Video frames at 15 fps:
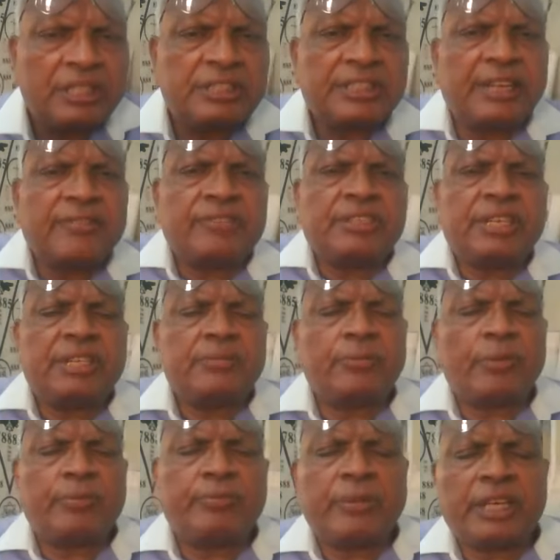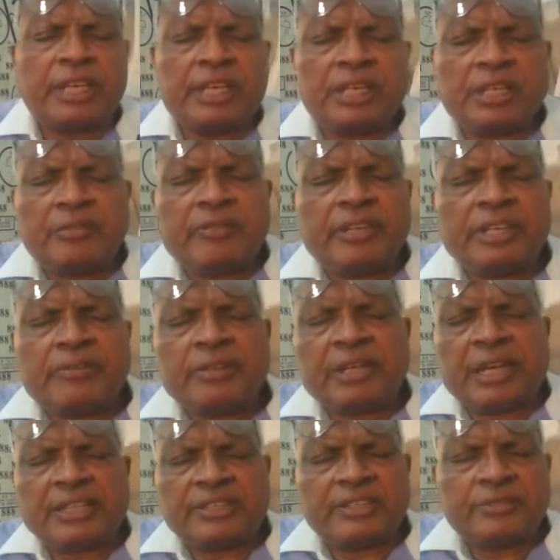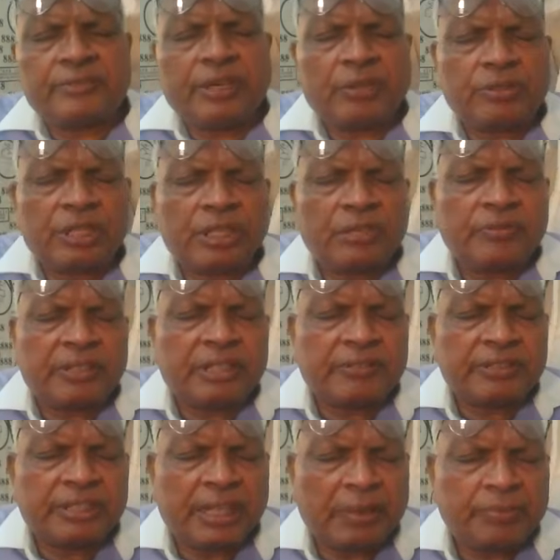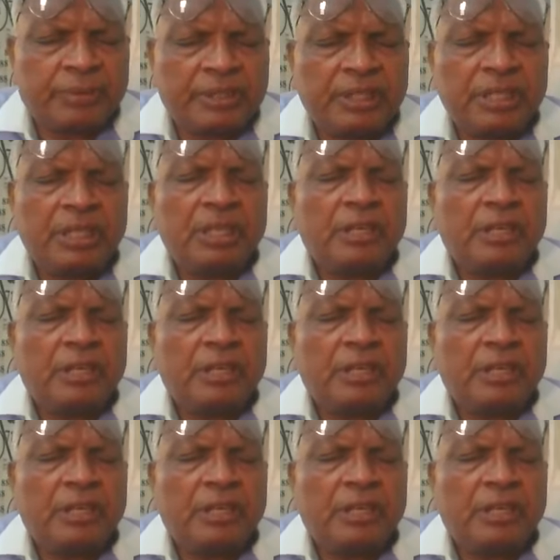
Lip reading: safety and mechanical, whatever actions we have taken, whatever has happened,